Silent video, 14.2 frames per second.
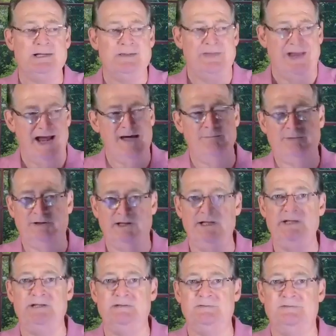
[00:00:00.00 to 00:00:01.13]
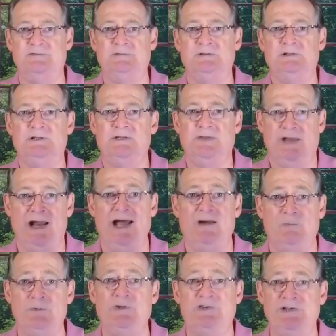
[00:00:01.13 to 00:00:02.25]
that I believe that I
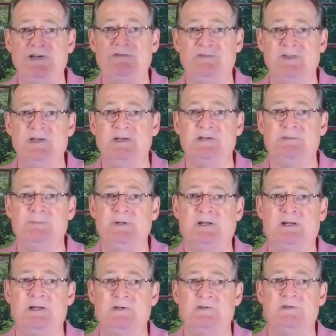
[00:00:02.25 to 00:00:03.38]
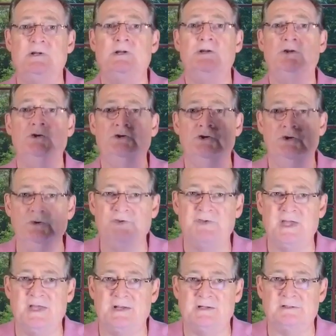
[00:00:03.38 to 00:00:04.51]
received this because you
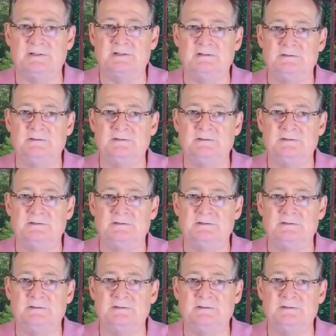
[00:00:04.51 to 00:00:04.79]
said it